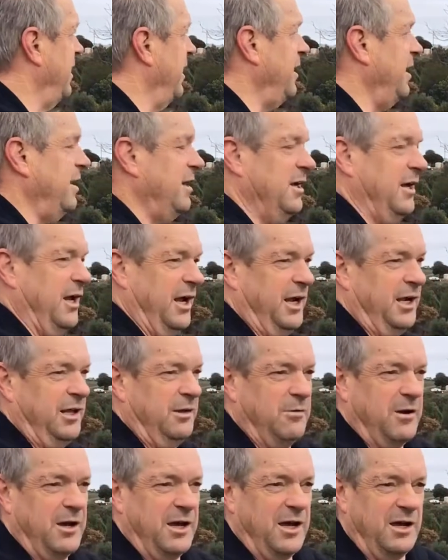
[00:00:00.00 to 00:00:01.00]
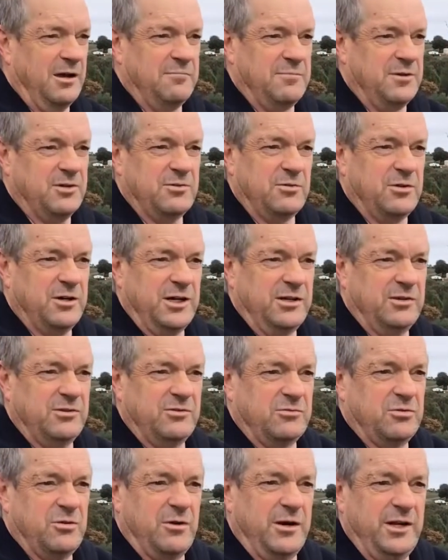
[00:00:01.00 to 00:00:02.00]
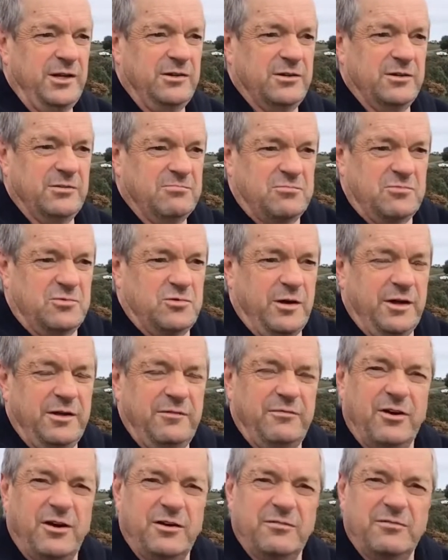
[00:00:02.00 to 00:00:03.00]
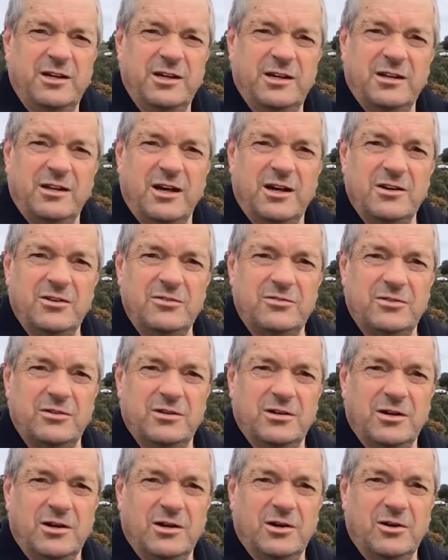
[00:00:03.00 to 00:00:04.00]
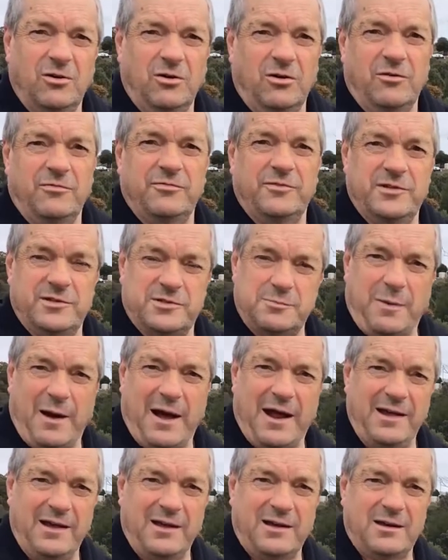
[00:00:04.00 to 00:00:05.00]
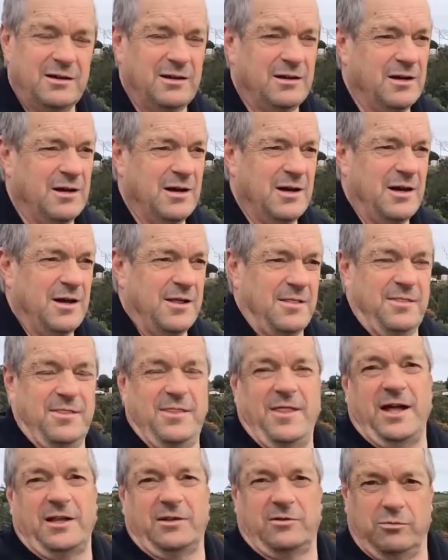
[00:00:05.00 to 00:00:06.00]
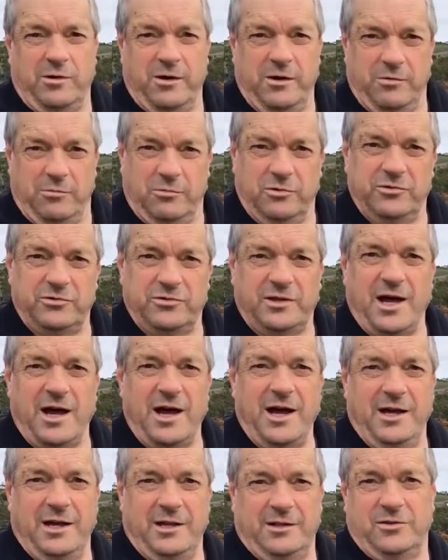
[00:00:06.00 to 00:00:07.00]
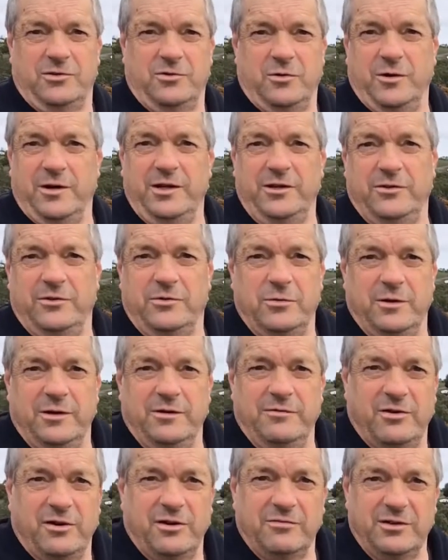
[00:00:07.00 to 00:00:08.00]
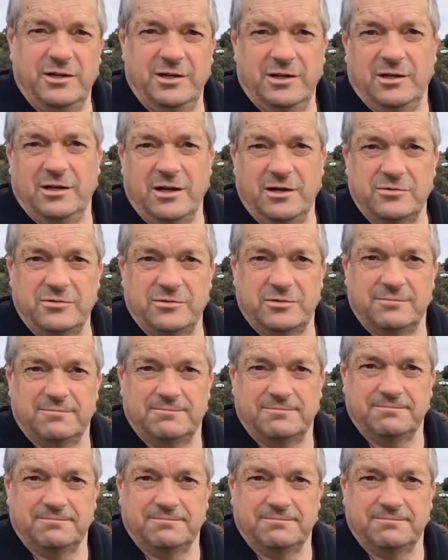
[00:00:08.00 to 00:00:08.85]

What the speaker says: getting anywhere between 20 to 25 kilos off this paddock, that's where it will stay, at the 20 to 25 kilos.